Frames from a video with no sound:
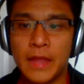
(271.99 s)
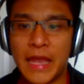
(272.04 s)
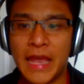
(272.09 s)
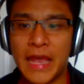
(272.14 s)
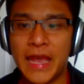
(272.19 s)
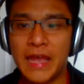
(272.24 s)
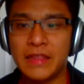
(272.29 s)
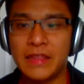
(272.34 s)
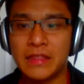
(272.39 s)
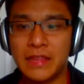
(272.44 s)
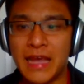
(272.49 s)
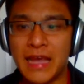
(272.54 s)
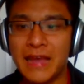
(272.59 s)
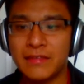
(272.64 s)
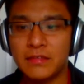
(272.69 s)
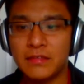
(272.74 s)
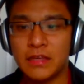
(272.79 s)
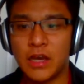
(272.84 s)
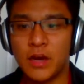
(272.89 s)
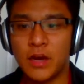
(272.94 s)
And
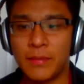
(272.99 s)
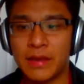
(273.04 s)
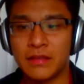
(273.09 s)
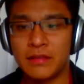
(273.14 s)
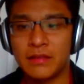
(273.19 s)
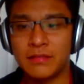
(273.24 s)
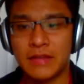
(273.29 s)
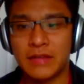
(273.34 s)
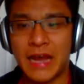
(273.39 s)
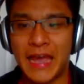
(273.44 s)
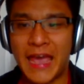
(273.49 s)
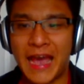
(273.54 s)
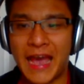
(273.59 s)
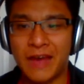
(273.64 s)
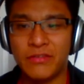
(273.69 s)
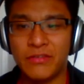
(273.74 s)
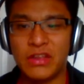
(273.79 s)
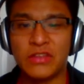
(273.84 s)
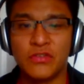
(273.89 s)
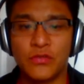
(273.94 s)
lastly on my list, I
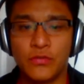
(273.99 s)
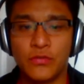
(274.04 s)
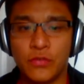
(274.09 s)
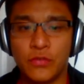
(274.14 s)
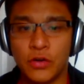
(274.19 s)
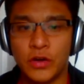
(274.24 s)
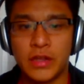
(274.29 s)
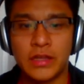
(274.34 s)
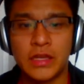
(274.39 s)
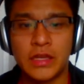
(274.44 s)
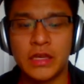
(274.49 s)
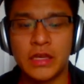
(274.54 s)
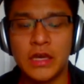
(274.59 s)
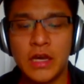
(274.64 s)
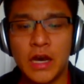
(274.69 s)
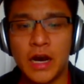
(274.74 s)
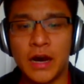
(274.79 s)
have Infernity.